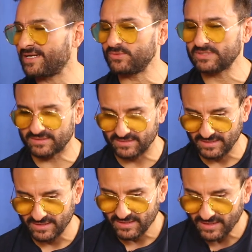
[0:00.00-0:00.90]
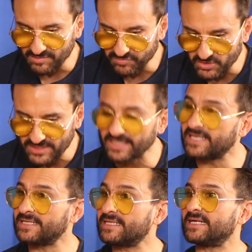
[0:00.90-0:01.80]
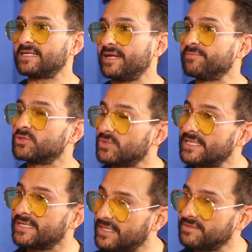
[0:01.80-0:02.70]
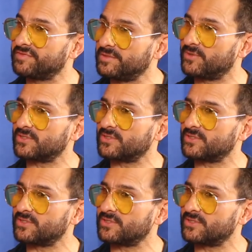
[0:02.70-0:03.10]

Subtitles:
but I was... Unfortunately, at that time, shooting another film